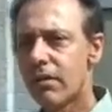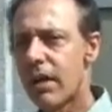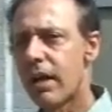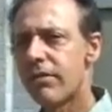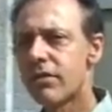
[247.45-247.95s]

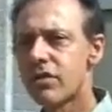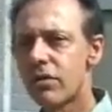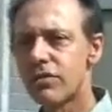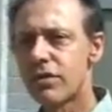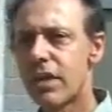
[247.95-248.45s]
okay, and the
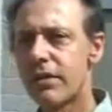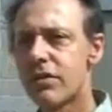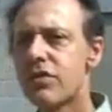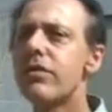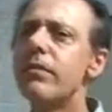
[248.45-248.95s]
soldiers got
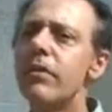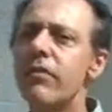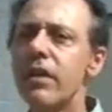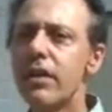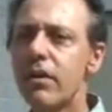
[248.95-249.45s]
to stream the
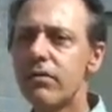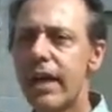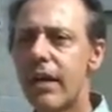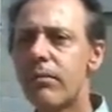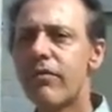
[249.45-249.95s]
video
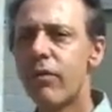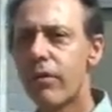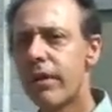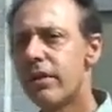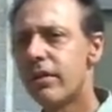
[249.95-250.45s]
down
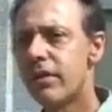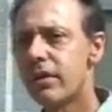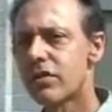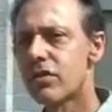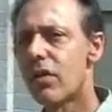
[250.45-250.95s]
before they did
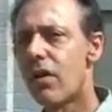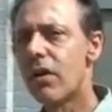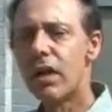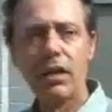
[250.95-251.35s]
the assault.